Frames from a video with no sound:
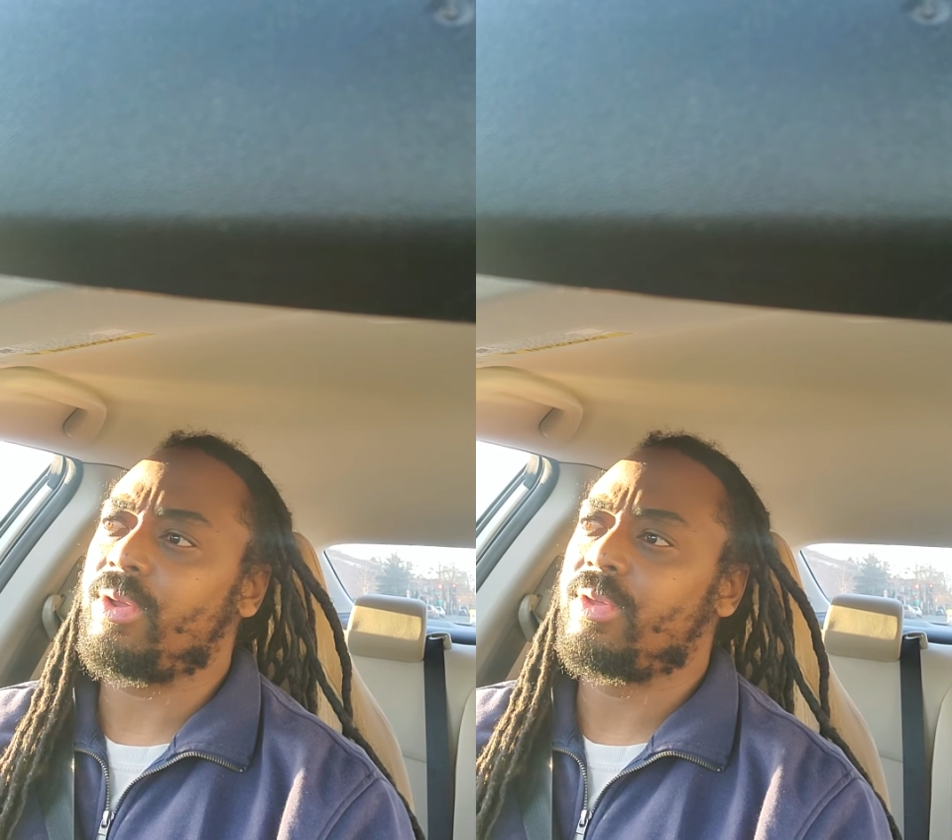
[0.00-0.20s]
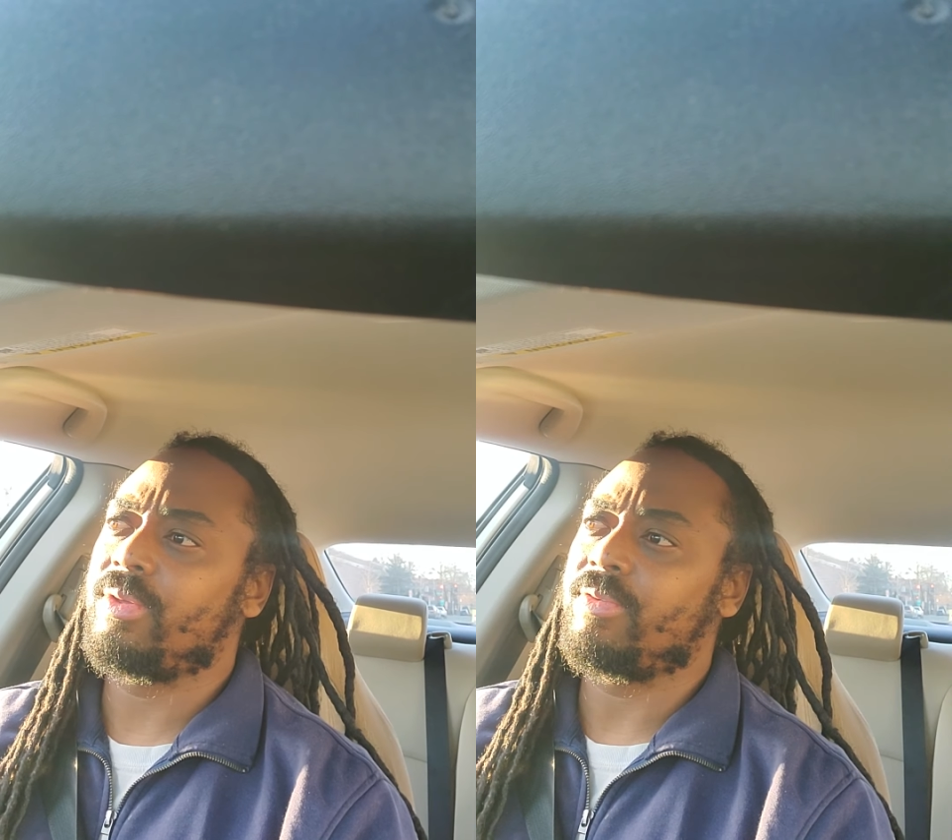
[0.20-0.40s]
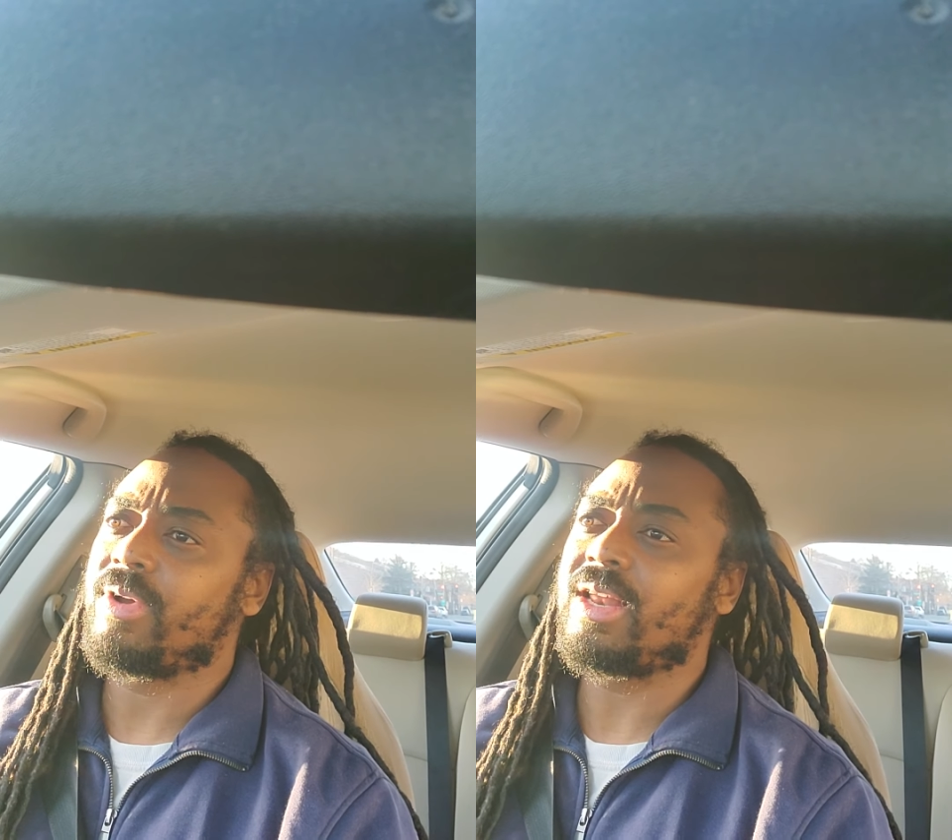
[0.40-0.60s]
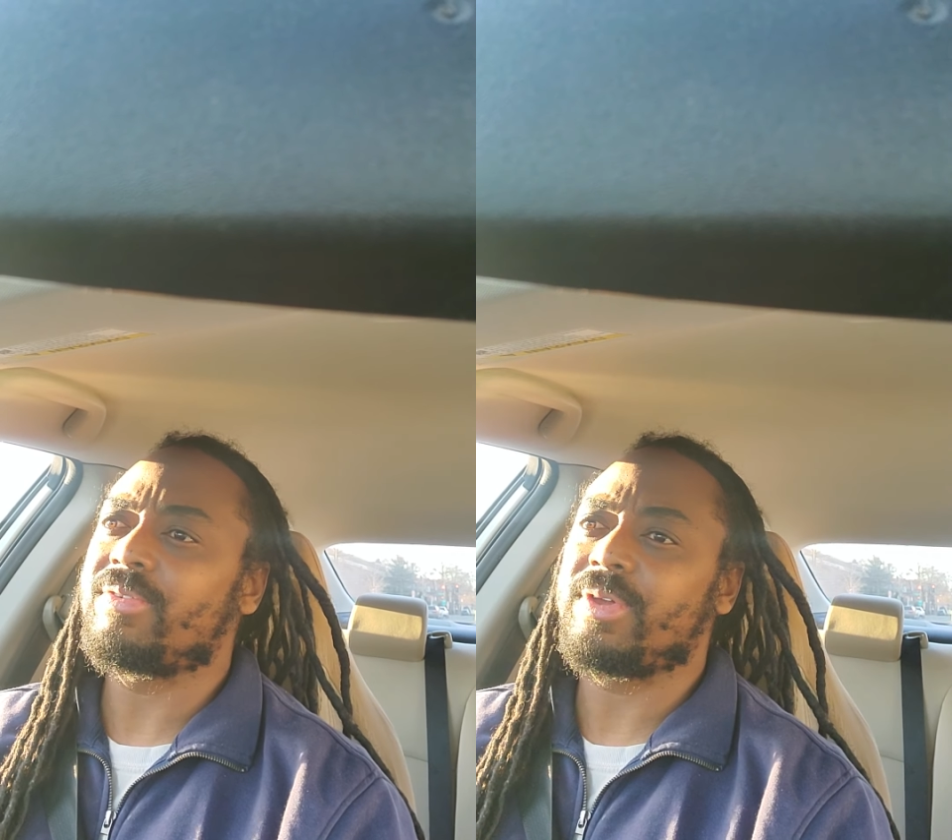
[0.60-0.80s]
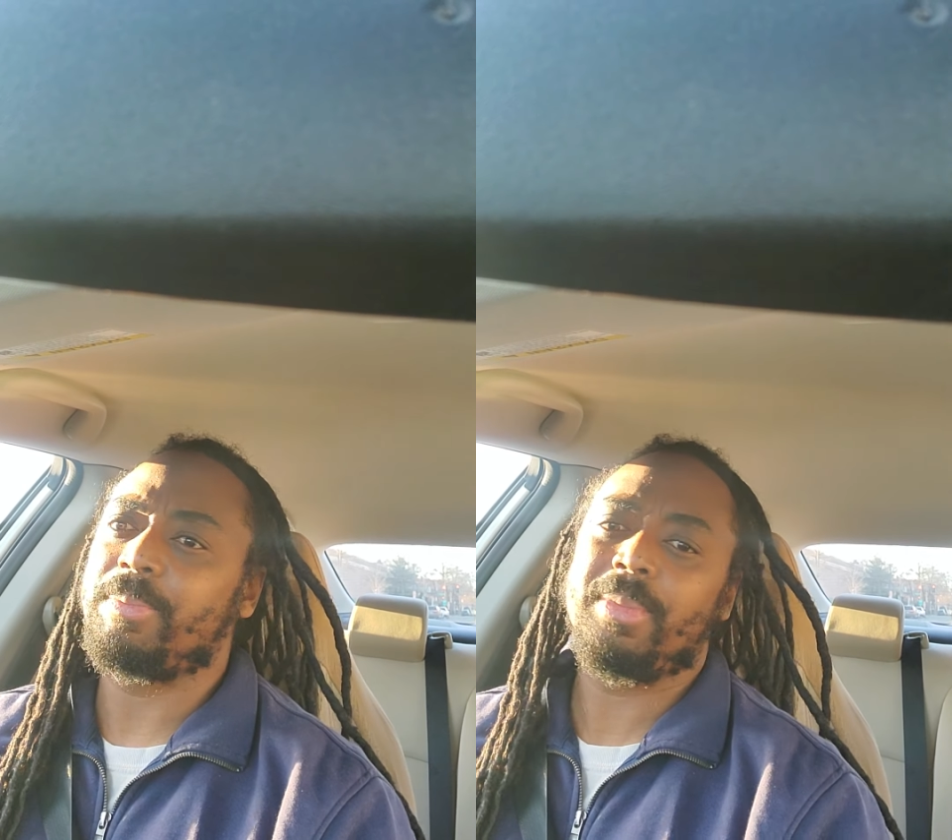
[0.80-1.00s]

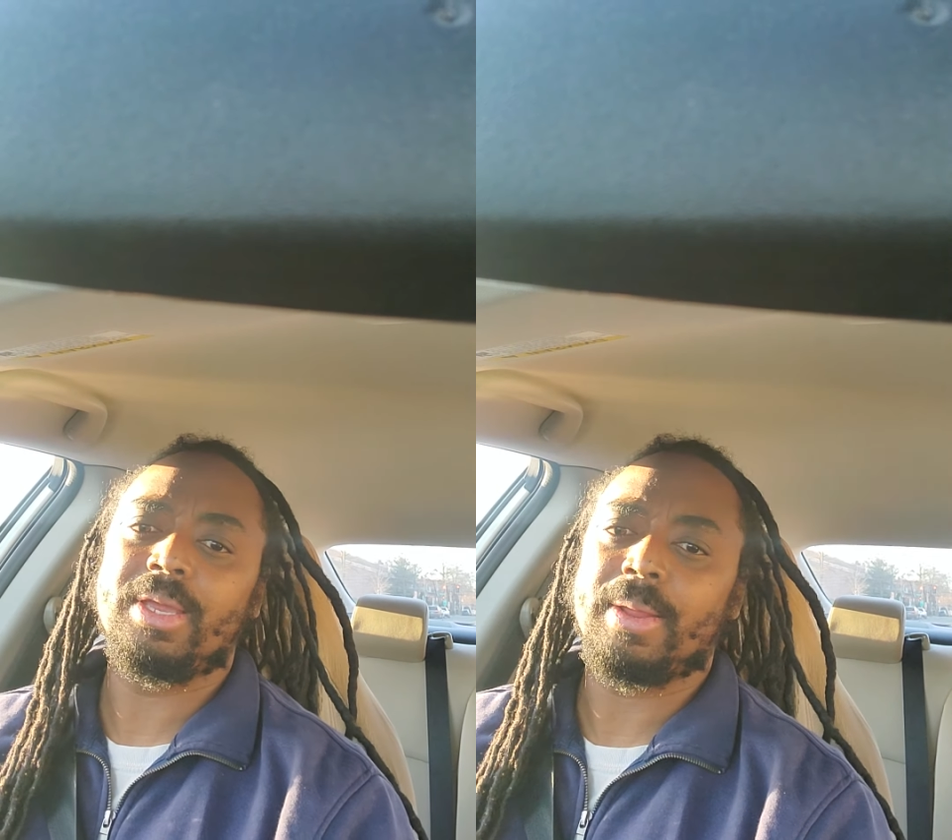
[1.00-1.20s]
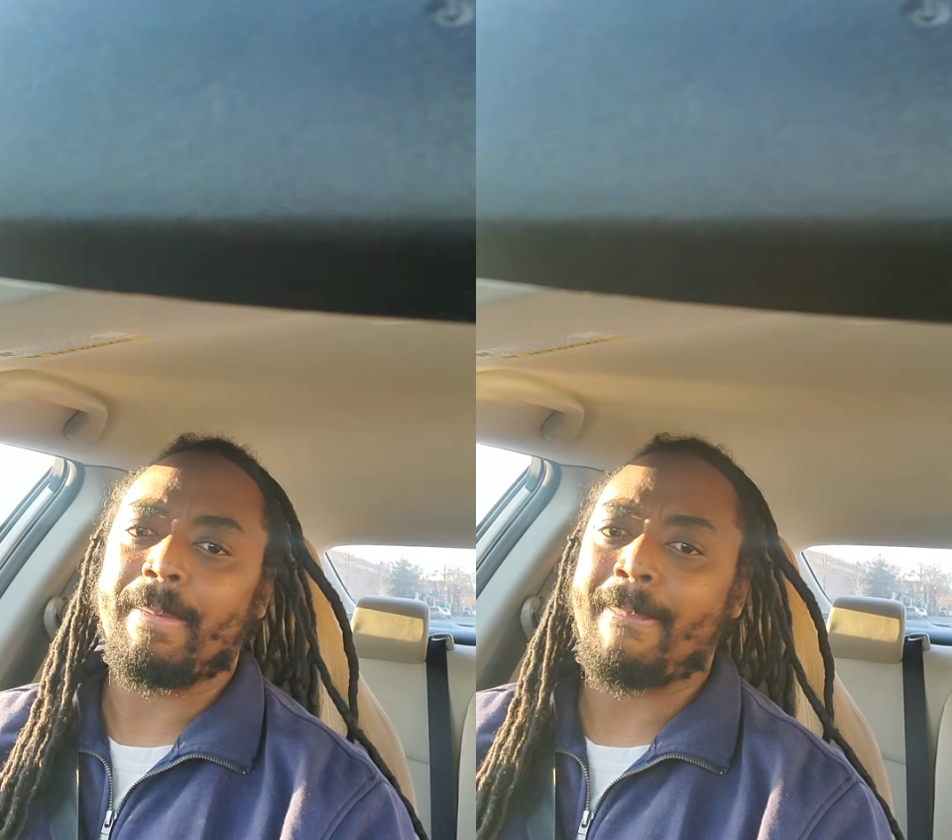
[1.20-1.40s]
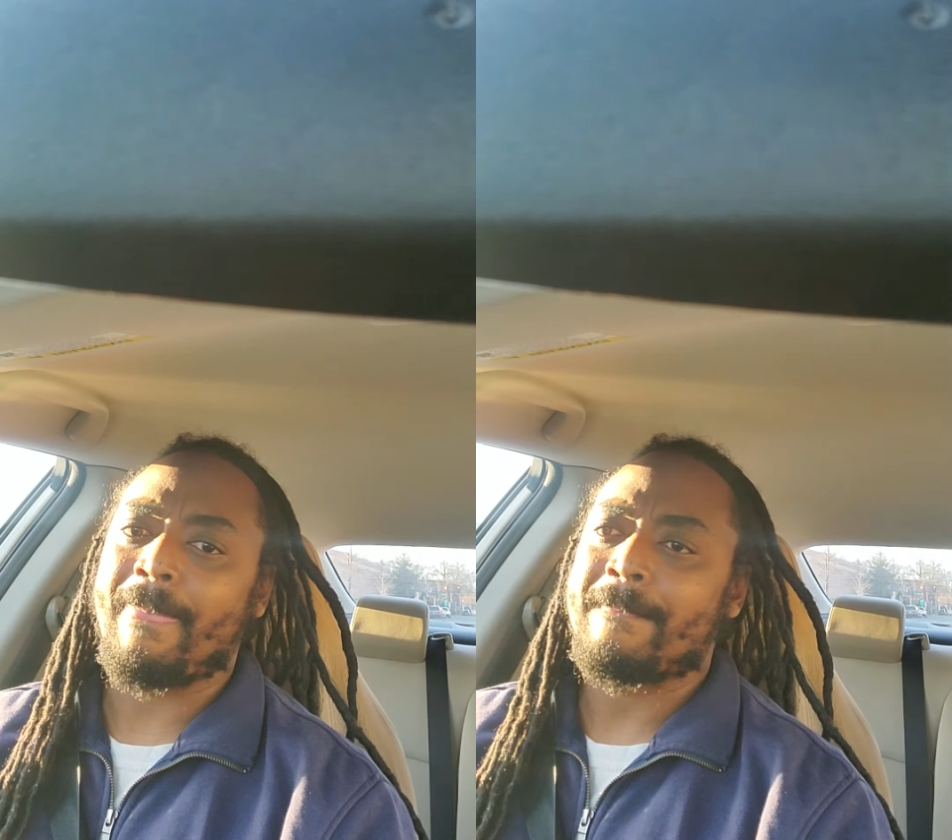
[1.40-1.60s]
relevant meaning.